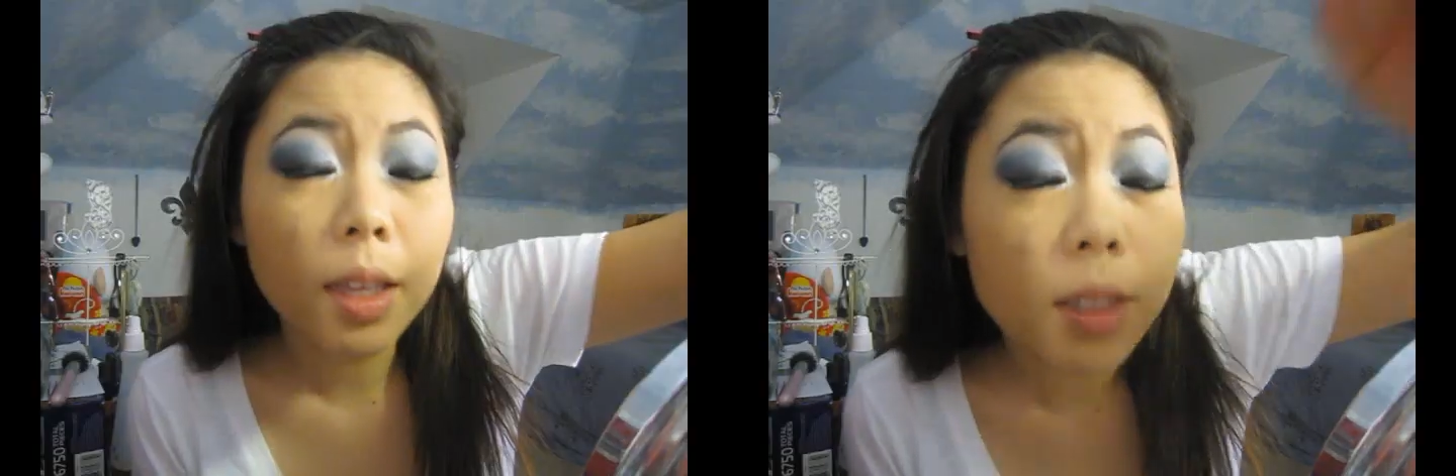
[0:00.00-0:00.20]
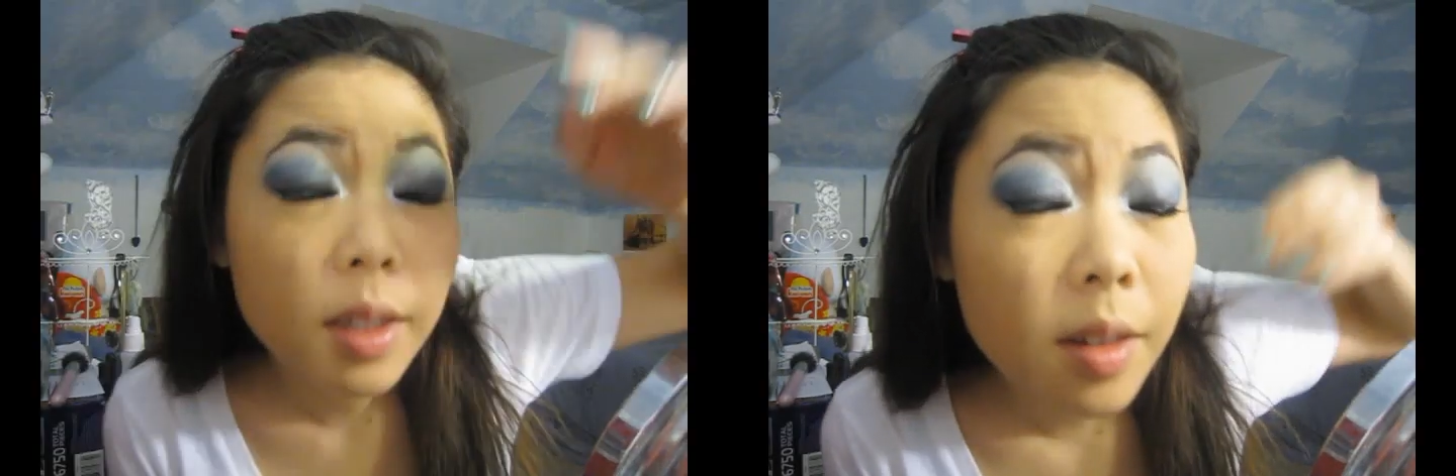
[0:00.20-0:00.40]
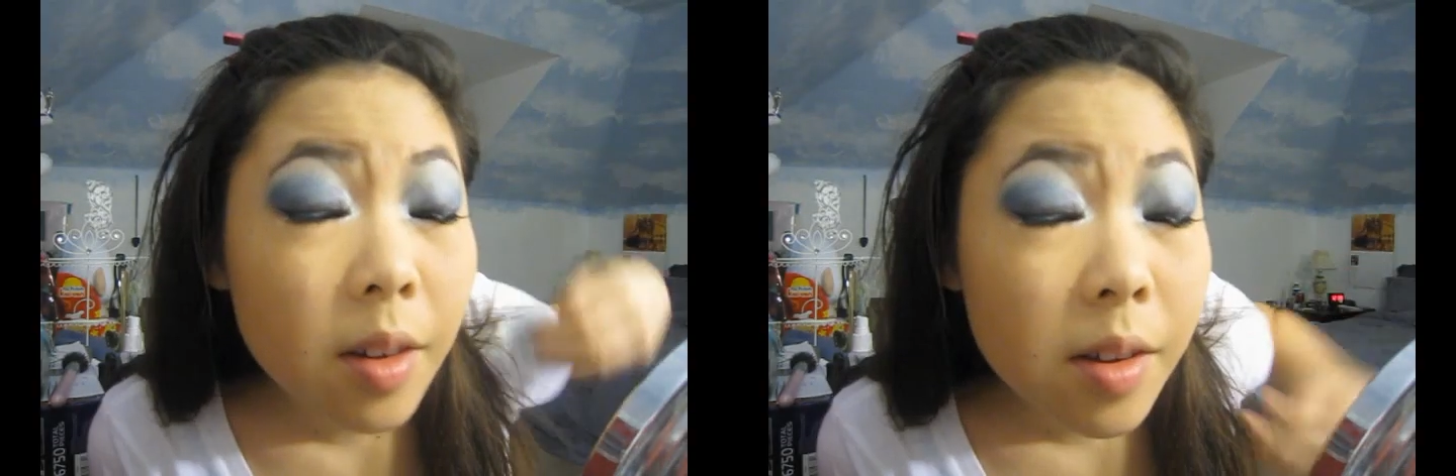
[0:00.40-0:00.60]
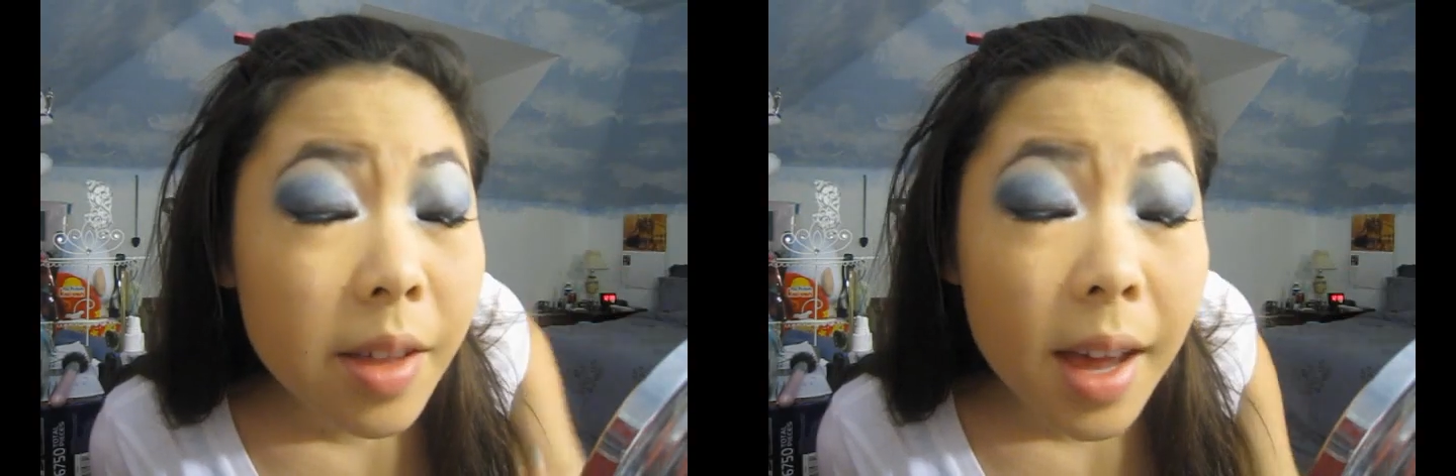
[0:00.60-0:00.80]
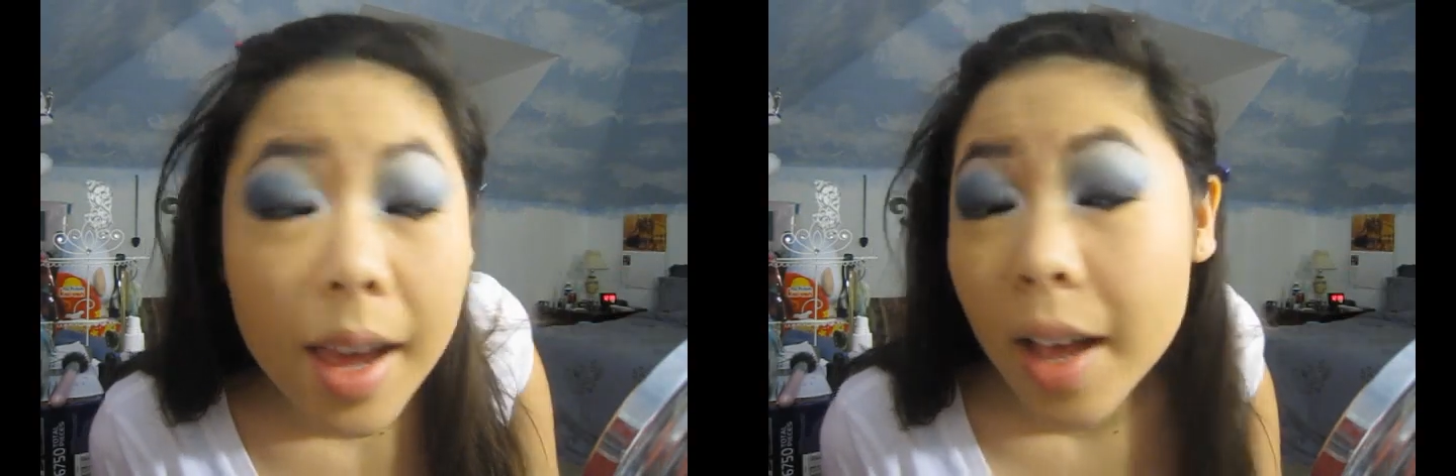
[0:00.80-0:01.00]
Okay, so now
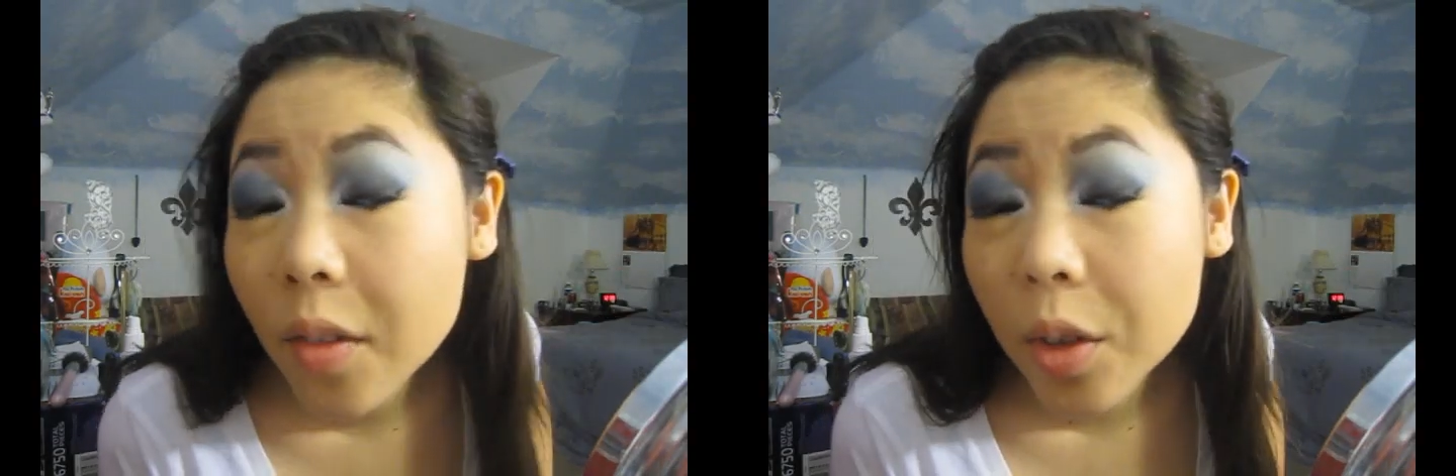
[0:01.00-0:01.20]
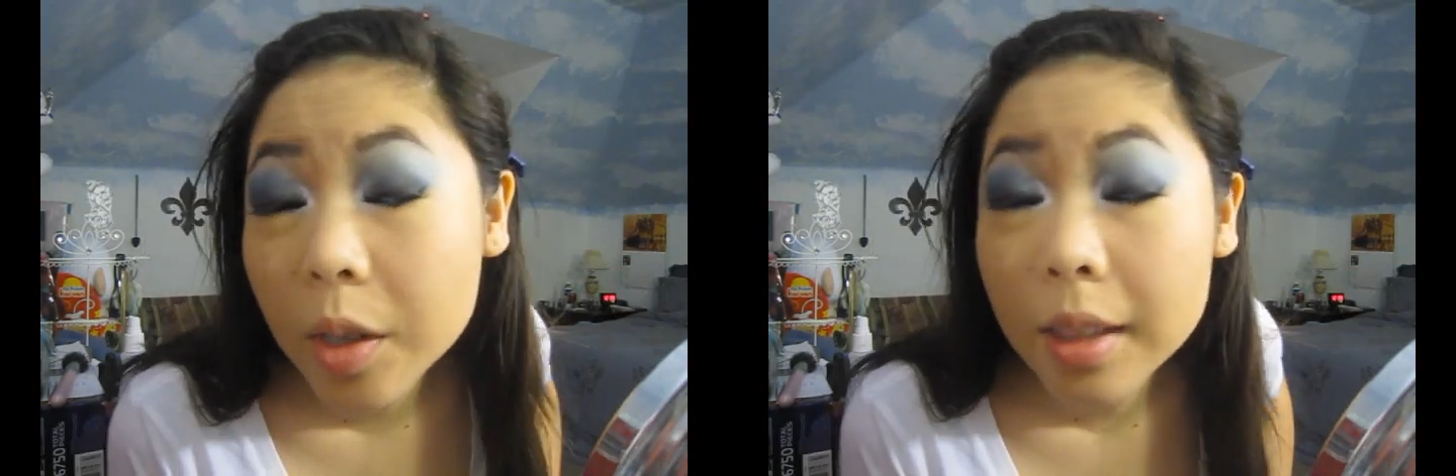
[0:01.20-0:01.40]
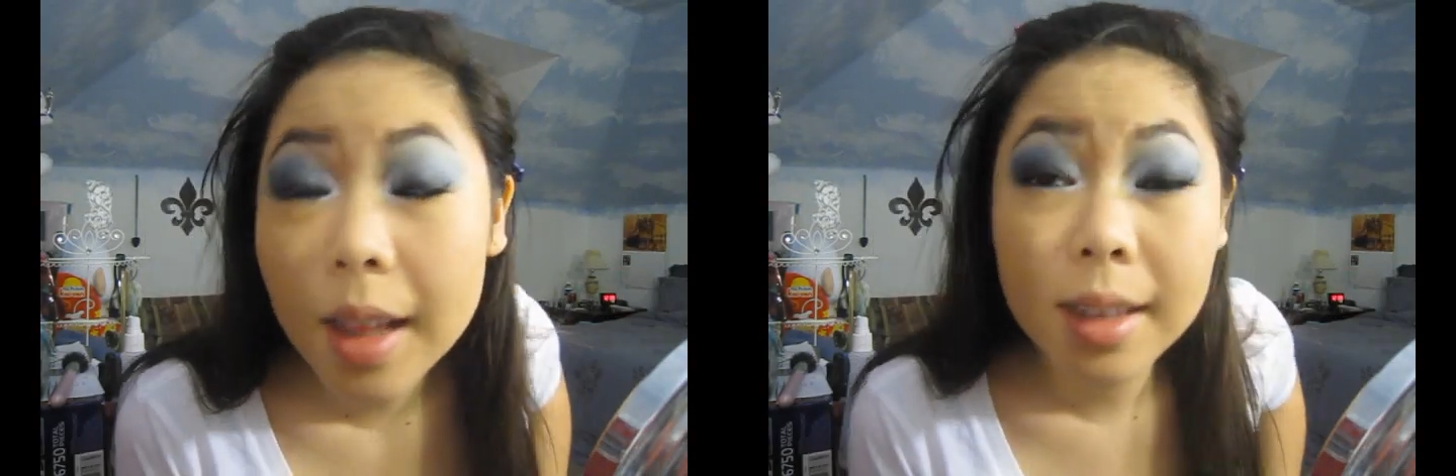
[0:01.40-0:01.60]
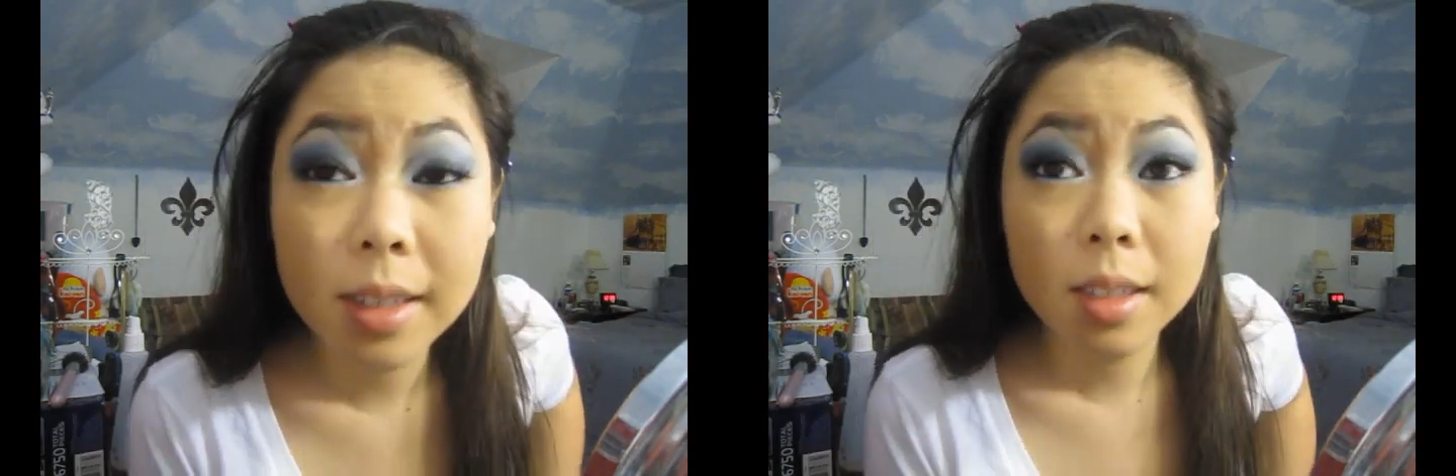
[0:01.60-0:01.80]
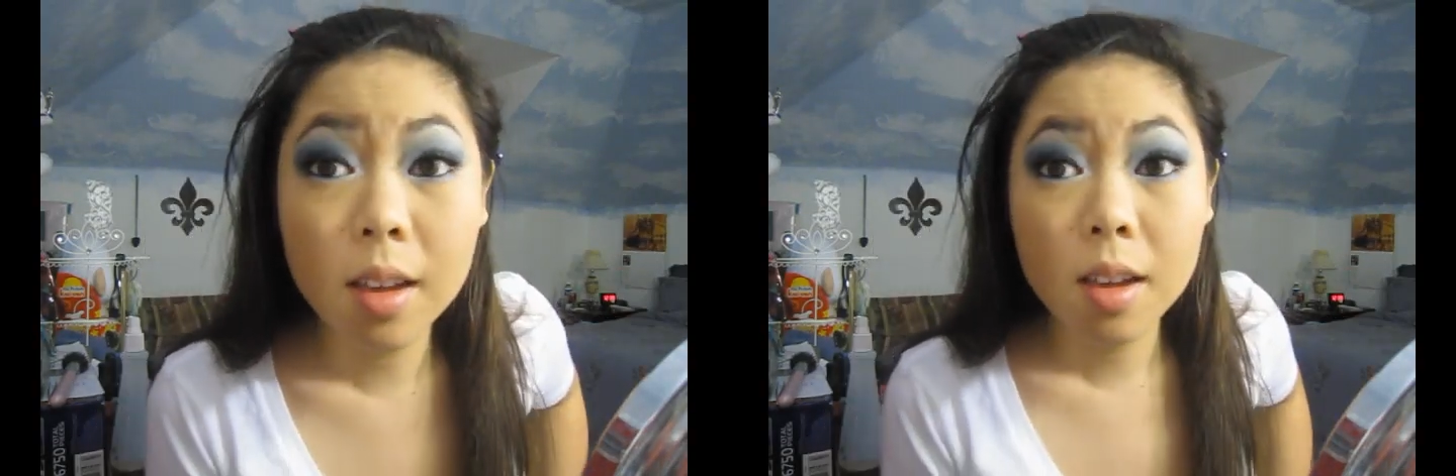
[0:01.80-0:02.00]
that I have those
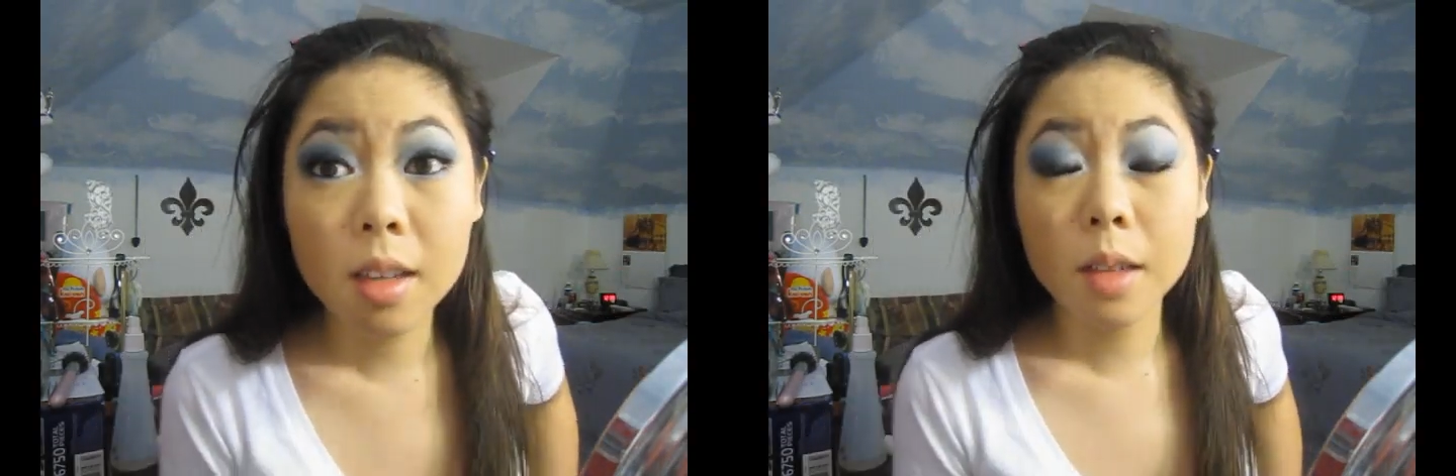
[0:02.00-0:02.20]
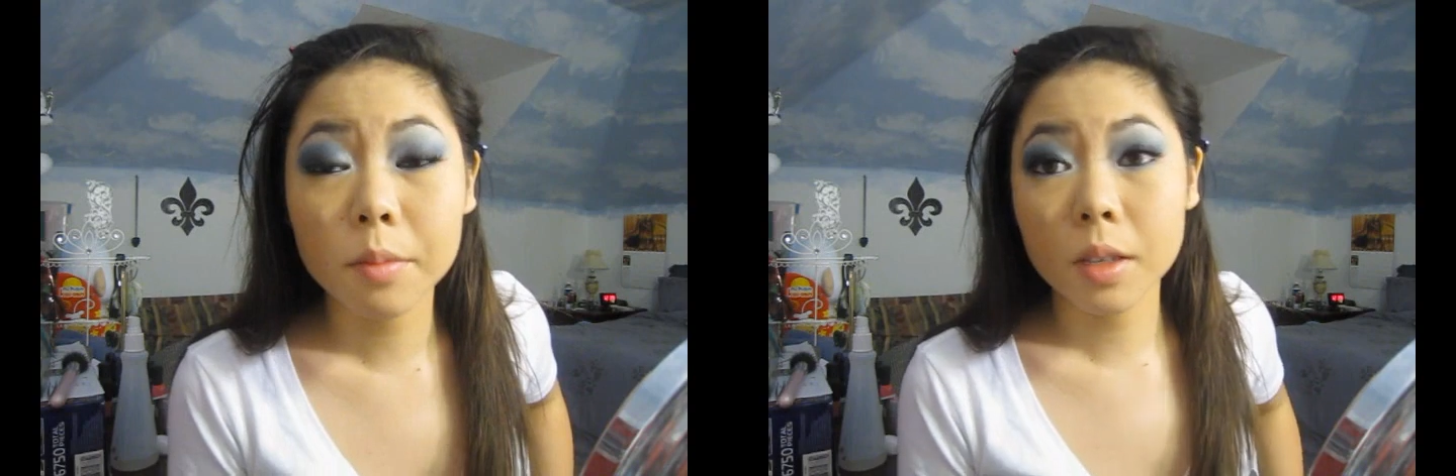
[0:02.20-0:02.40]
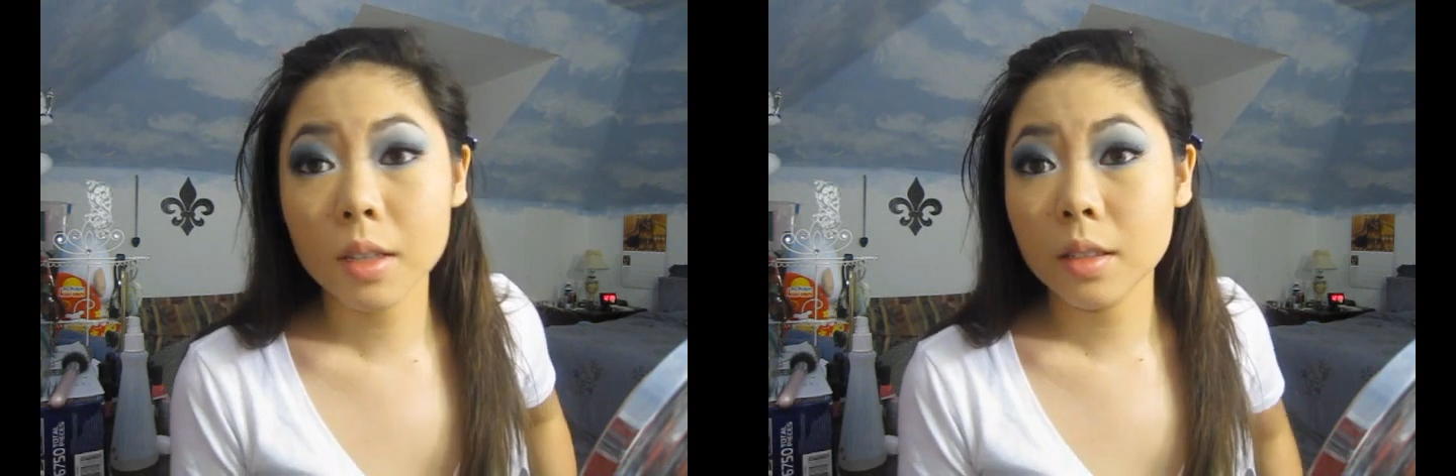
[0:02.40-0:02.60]
lashes on, I'm